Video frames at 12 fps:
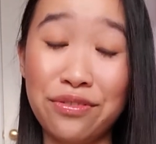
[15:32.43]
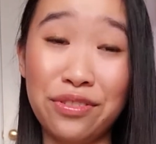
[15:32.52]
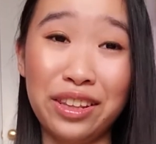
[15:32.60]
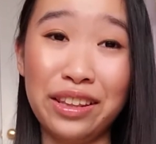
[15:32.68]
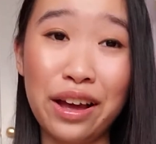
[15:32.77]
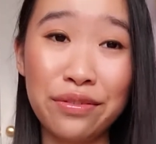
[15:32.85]

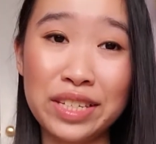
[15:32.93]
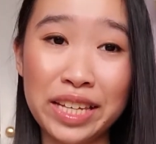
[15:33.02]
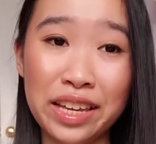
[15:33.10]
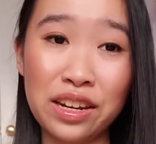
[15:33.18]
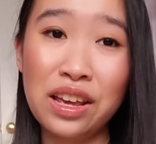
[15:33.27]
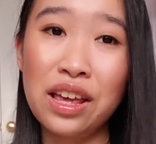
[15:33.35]
loved
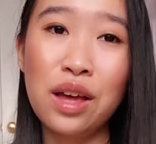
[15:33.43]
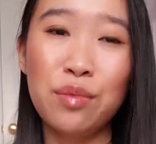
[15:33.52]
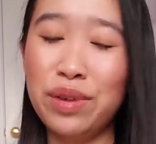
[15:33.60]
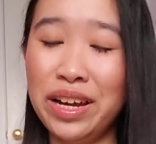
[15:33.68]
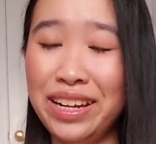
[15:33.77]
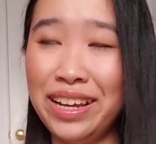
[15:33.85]
it,
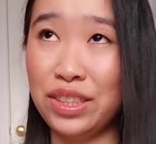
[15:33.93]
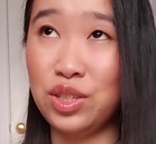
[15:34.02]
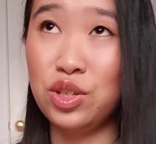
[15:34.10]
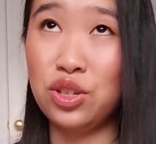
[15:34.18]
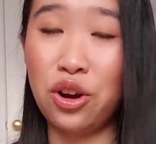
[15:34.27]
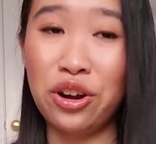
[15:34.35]
but it's
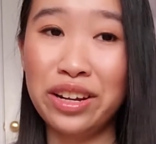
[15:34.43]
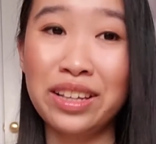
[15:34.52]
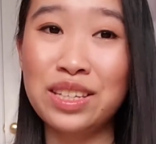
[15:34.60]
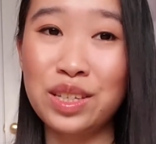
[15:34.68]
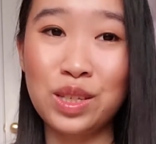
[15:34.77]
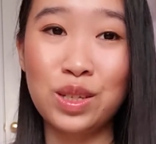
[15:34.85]
starting
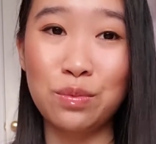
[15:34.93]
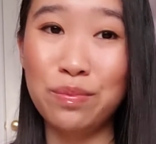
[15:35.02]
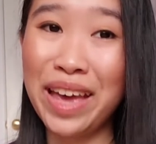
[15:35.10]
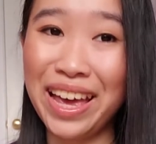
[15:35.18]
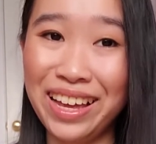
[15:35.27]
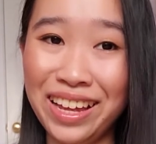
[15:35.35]
to
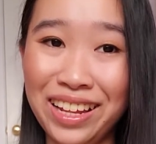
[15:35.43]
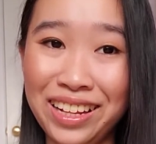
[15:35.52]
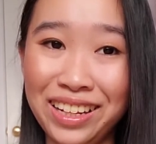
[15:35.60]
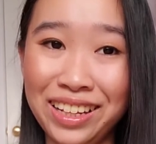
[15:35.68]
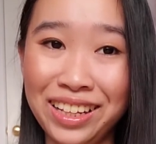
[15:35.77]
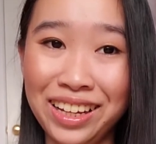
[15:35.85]

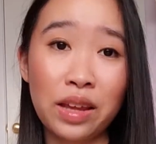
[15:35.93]
smell.